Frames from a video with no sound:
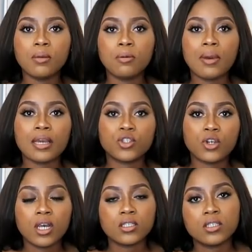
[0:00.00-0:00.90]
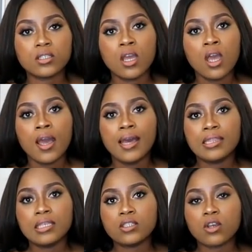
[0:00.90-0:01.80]
paper bag trousers
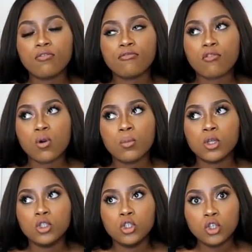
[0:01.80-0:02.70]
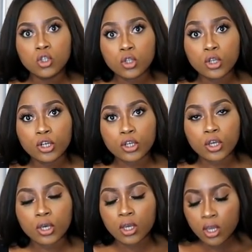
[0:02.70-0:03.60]
and these are from new
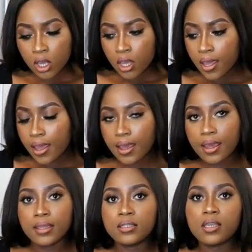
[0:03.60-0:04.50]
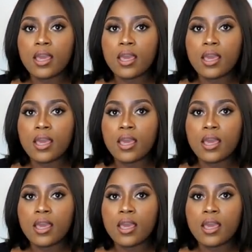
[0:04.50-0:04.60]
look and